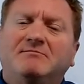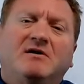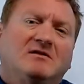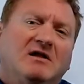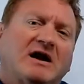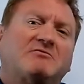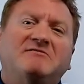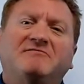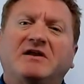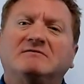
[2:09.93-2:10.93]
A lot of great
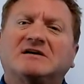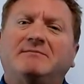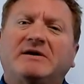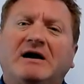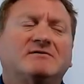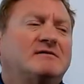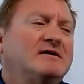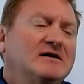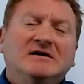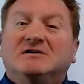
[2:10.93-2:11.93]
videos coming out, and
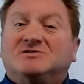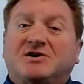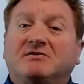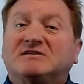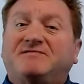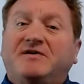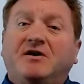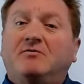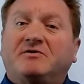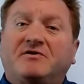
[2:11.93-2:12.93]
share this
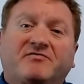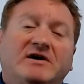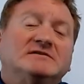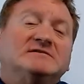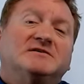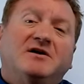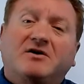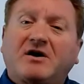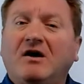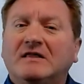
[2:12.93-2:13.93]
video with your friends and your
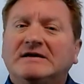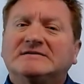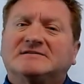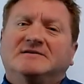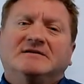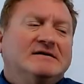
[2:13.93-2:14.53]
colleagues, and